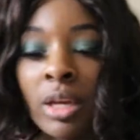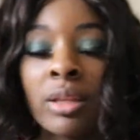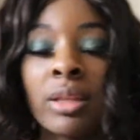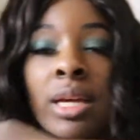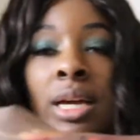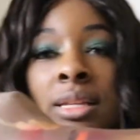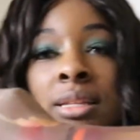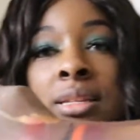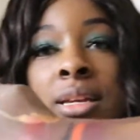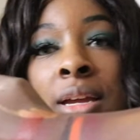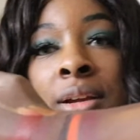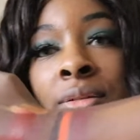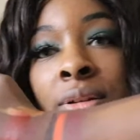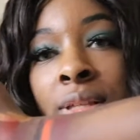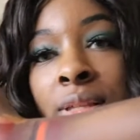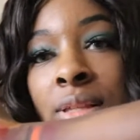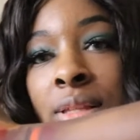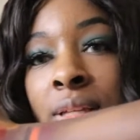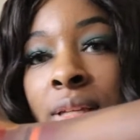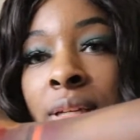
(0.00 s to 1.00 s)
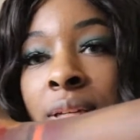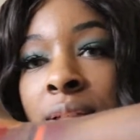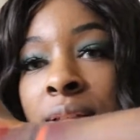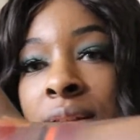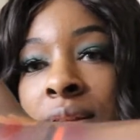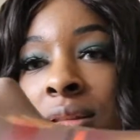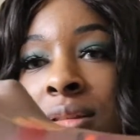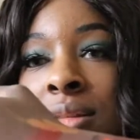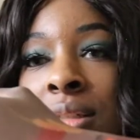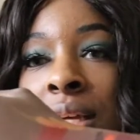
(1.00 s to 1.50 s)
That's
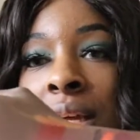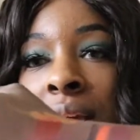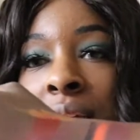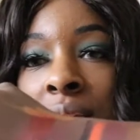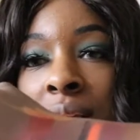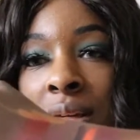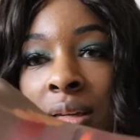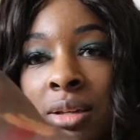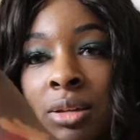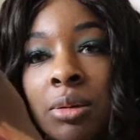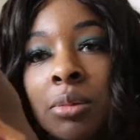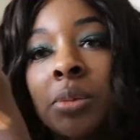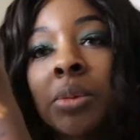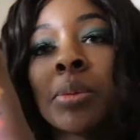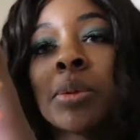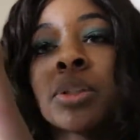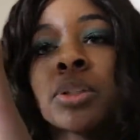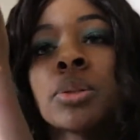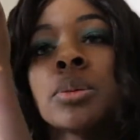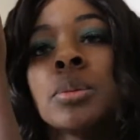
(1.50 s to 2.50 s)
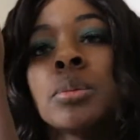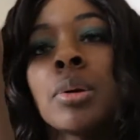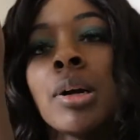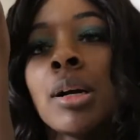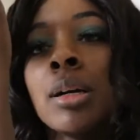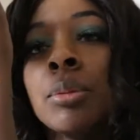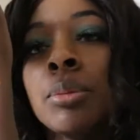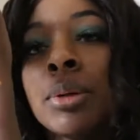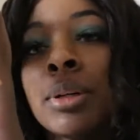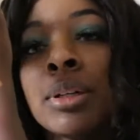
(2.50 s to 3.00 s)
everything that a normal person will
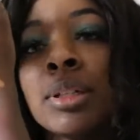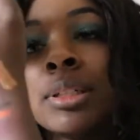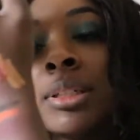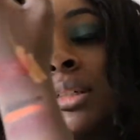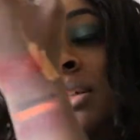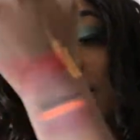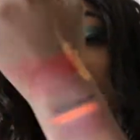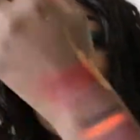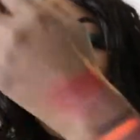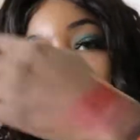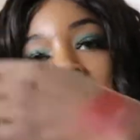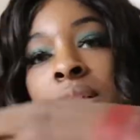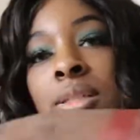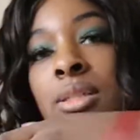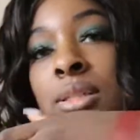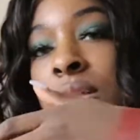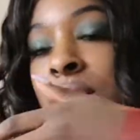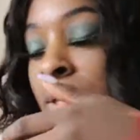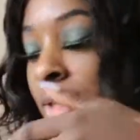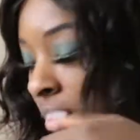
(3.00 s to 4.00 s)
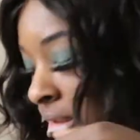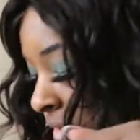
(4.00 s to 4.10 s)
probably put on their face.